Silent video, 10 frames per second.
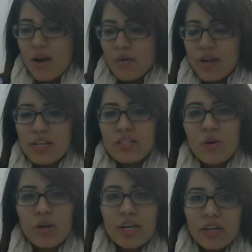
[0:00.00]
Okay,
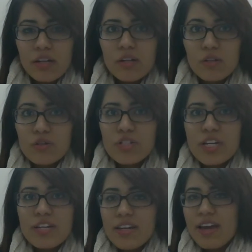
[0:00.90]
so in
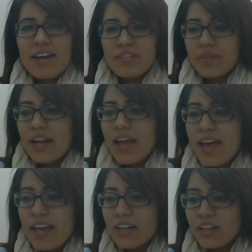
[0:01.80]
conclusion,
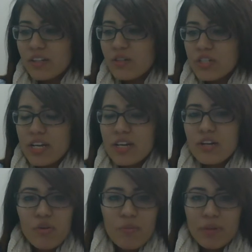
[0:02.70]

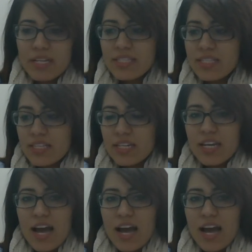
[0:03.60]
neuroplasticity,